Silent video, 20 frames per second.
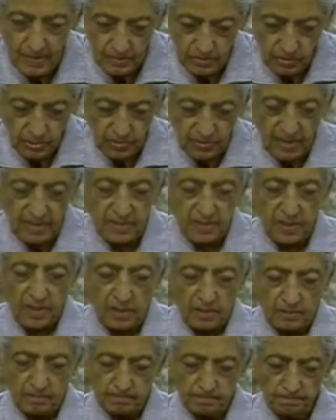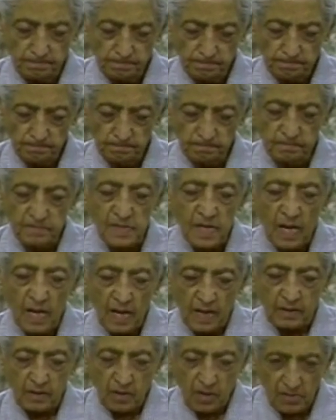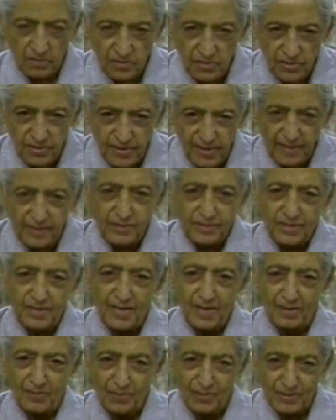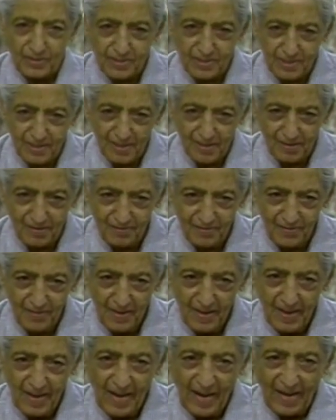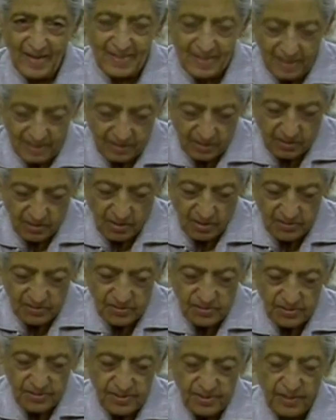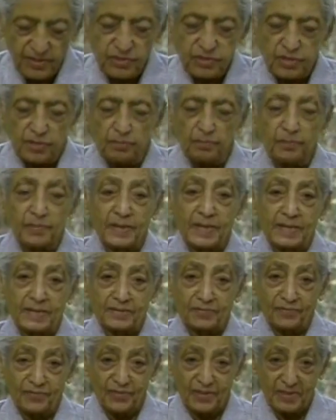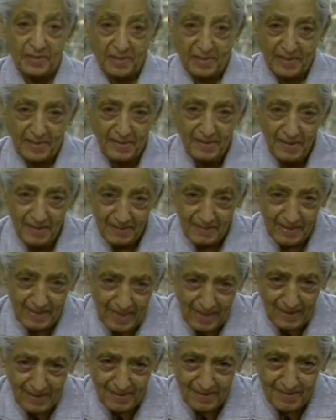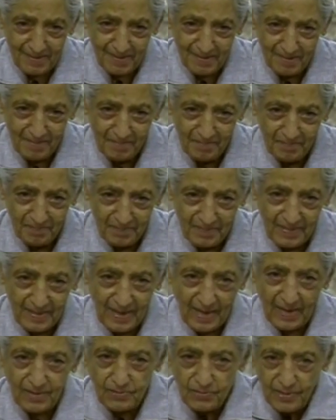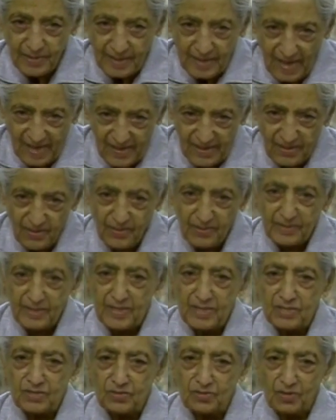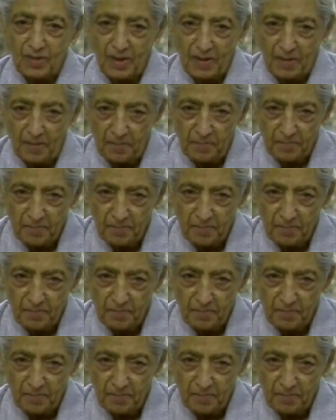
So there is a contradiction in oneself, and that contradiction breeds further guilt, and we carry on this way.